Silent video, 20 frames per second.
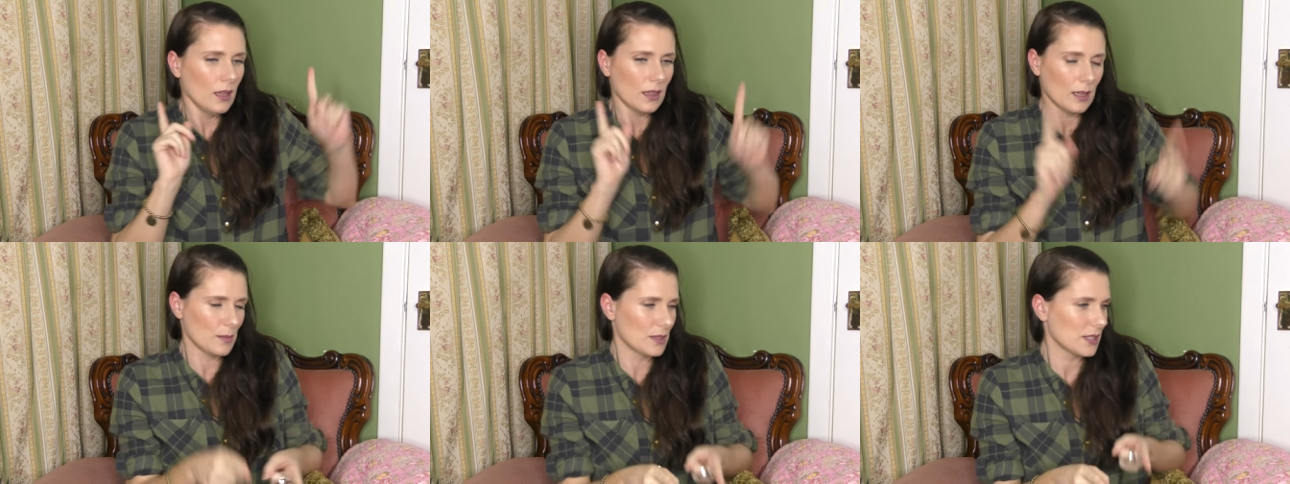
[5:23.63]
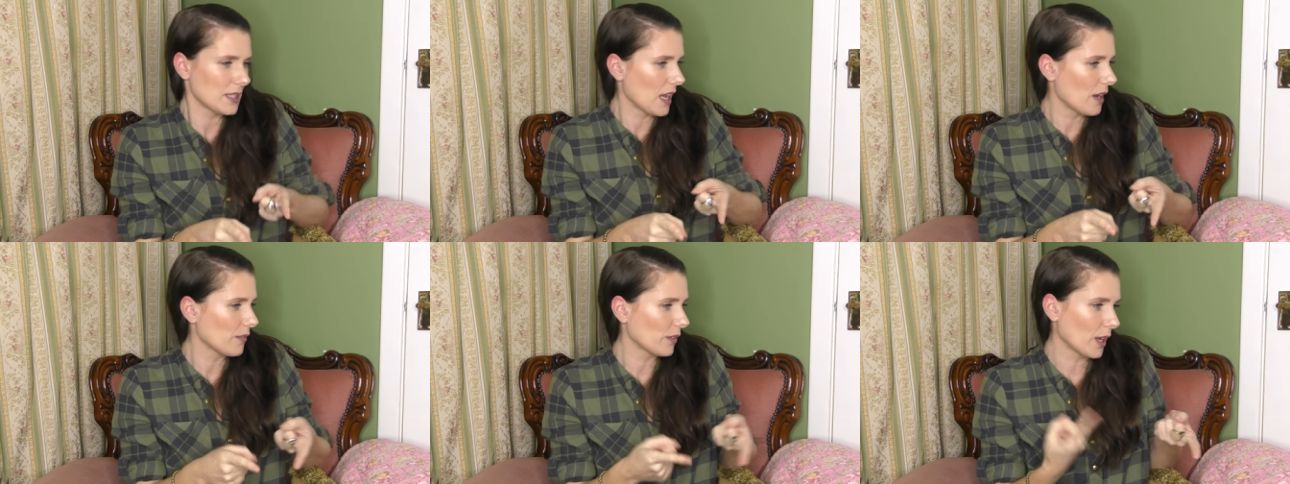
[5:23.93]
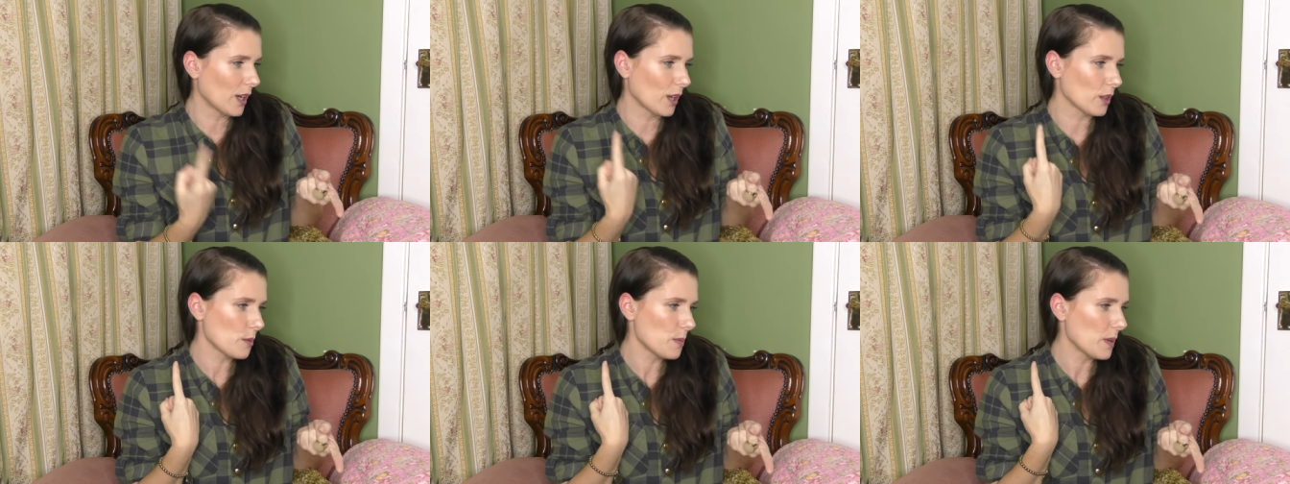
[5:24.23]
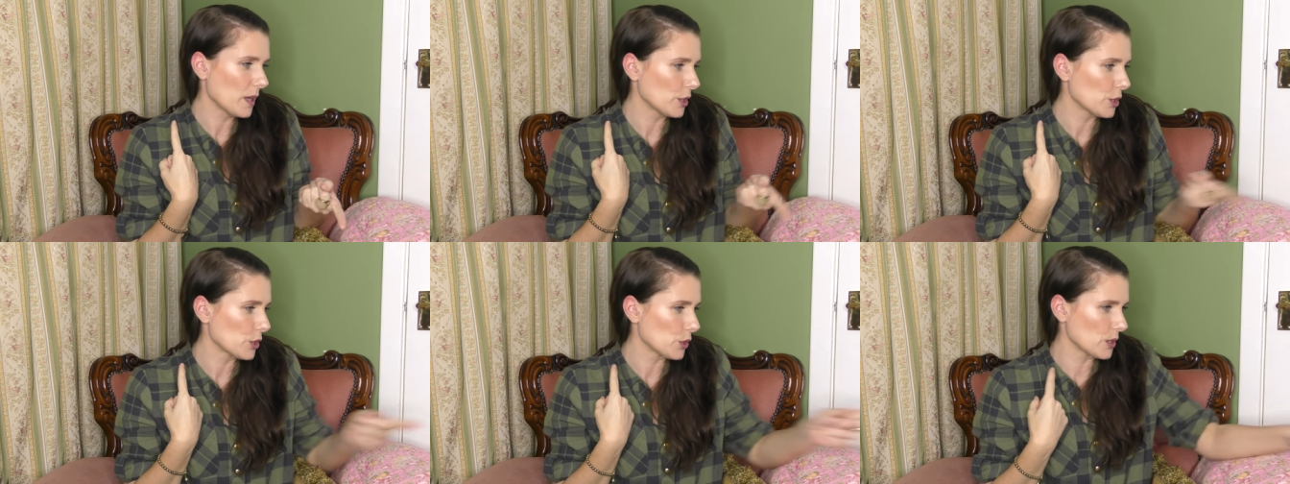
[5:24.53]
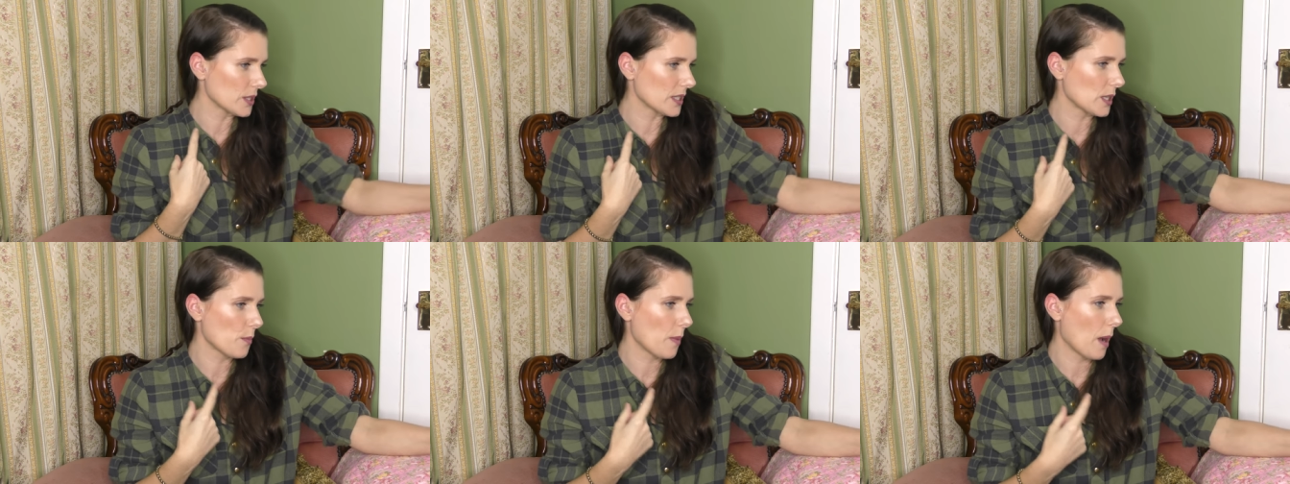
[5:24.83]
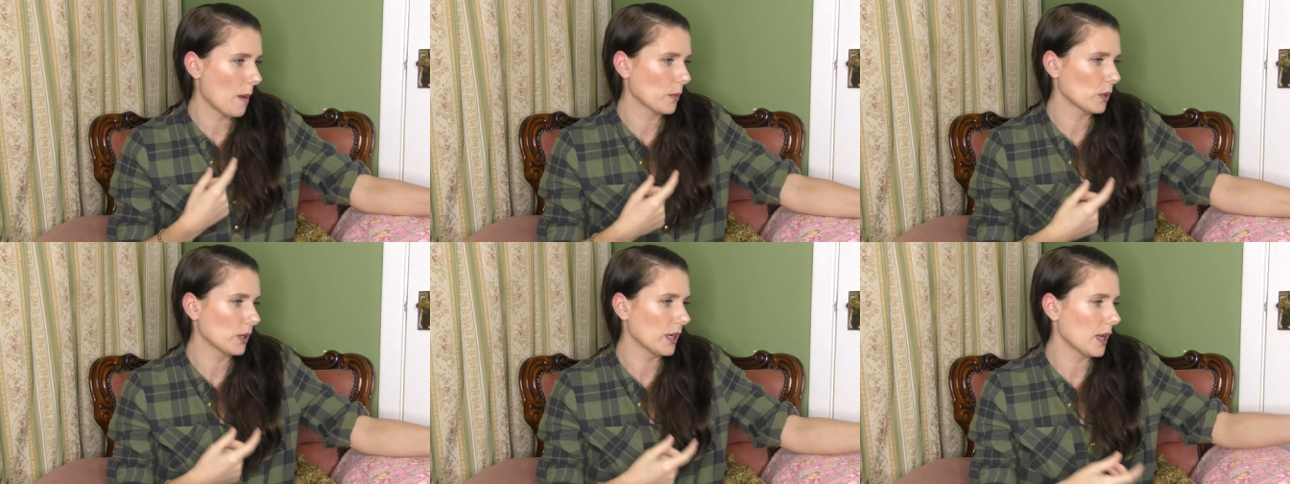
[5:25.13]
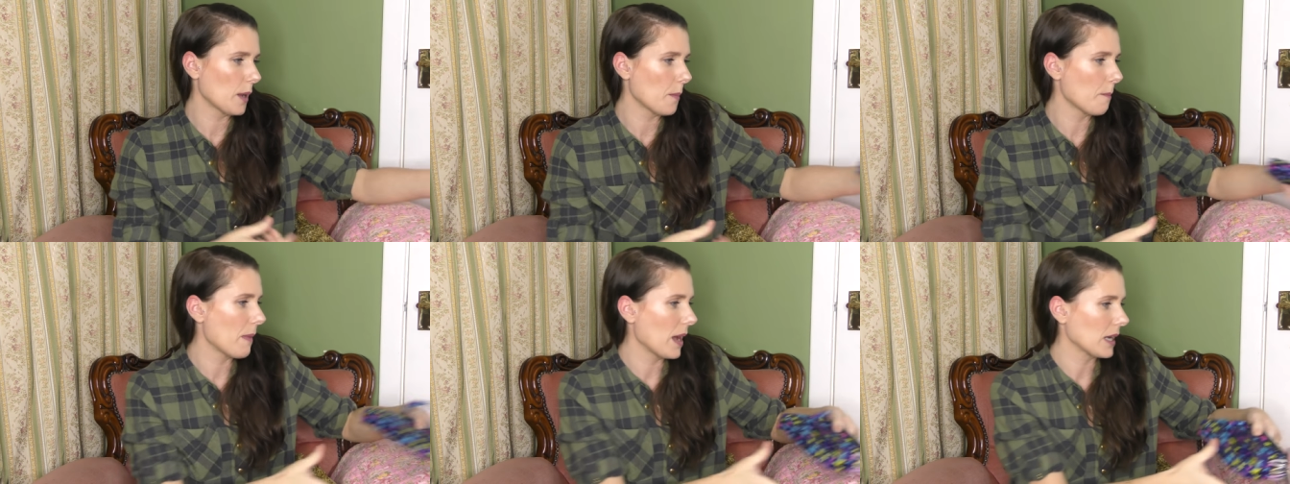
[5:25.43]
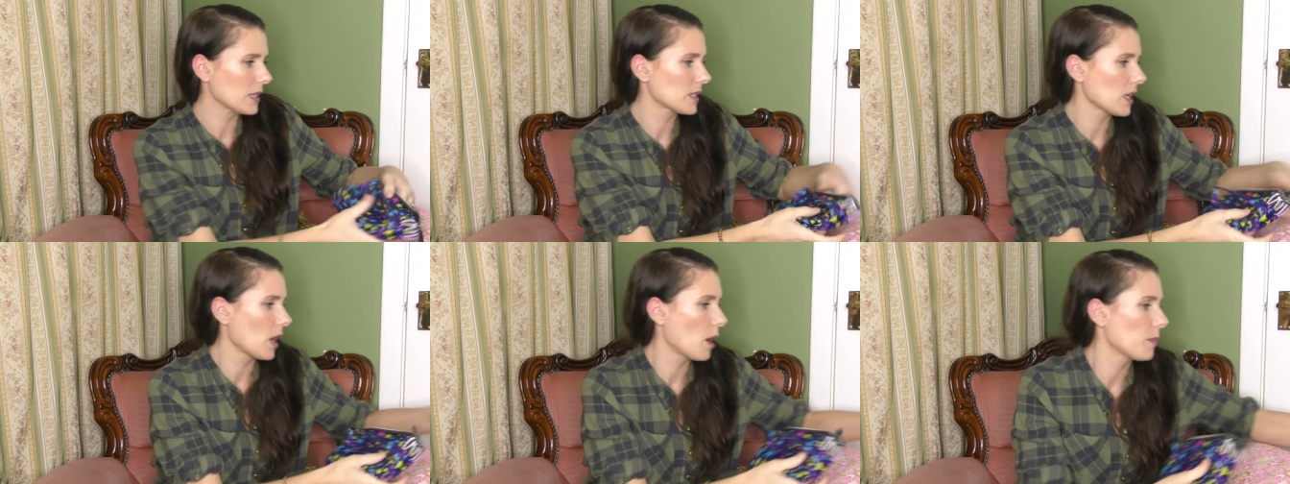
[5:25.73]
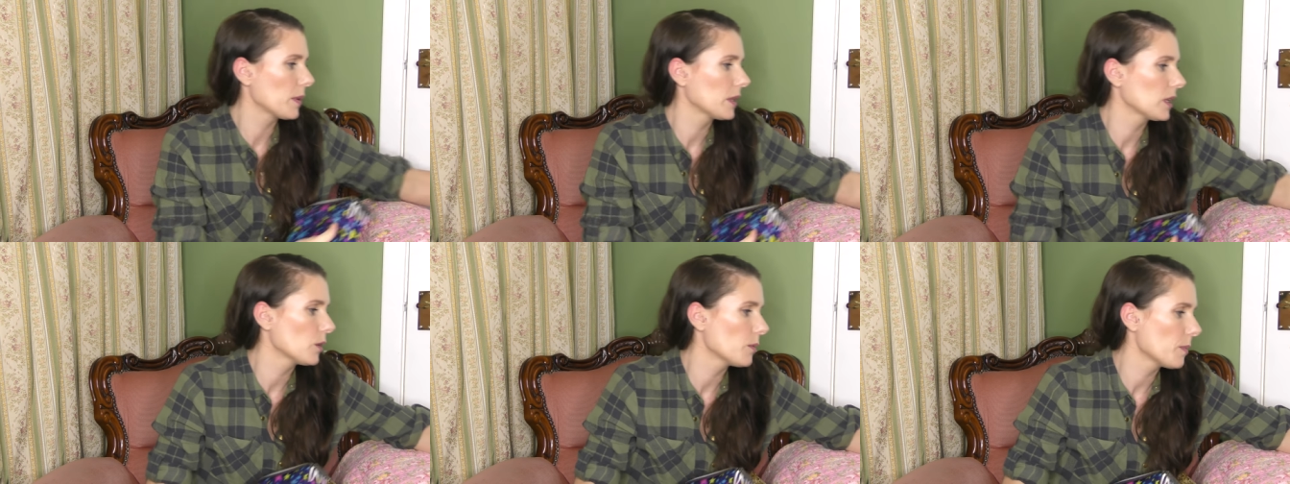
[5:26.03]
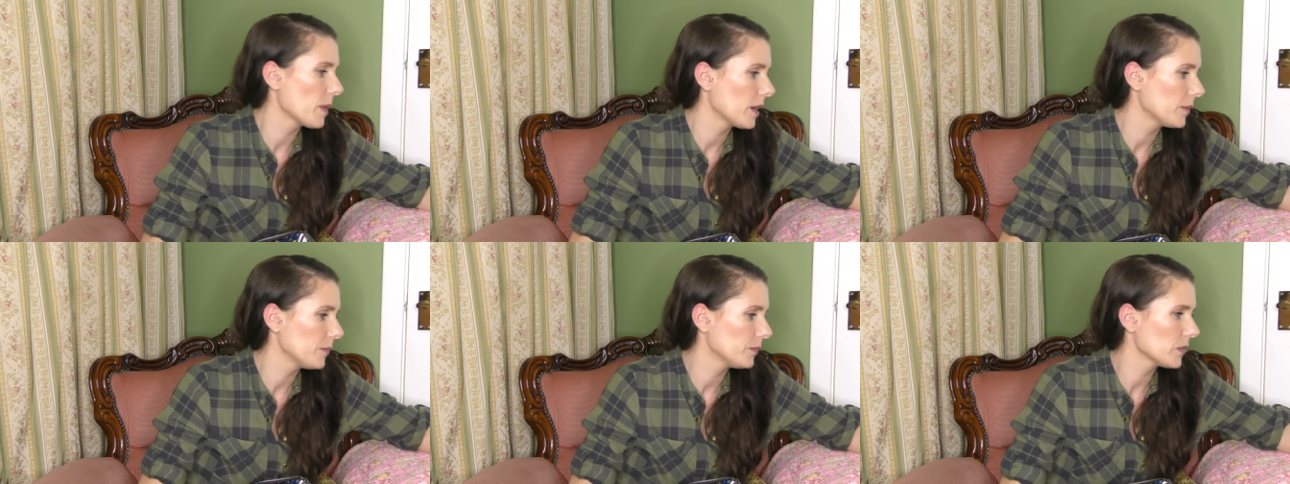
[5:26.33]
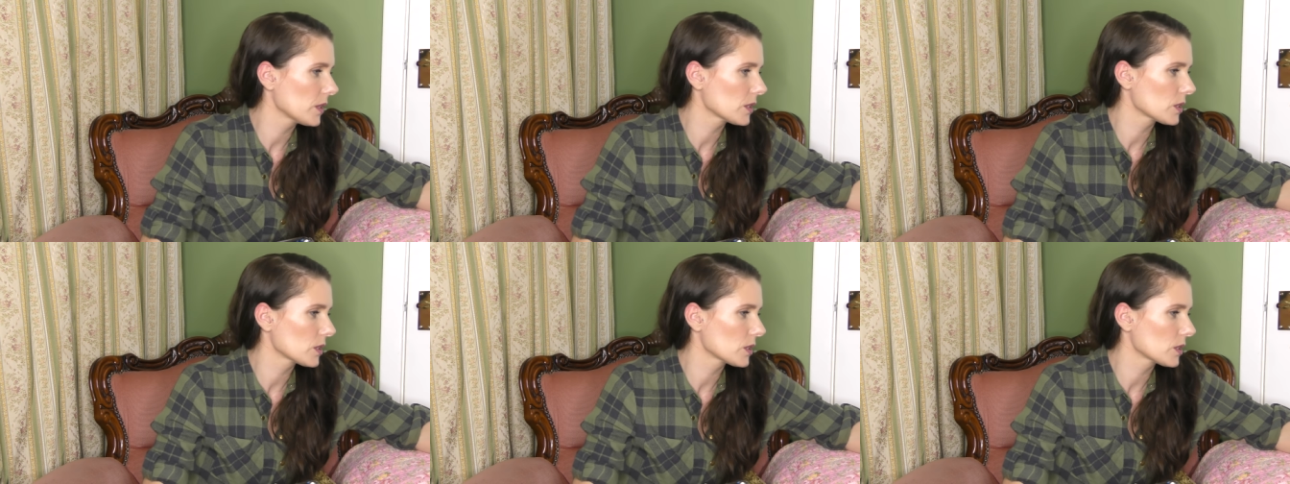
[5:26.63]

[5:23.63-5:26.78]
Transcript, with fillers: Let me see, I've got another pair of shoes there, but I'm going to mix it up a little bit.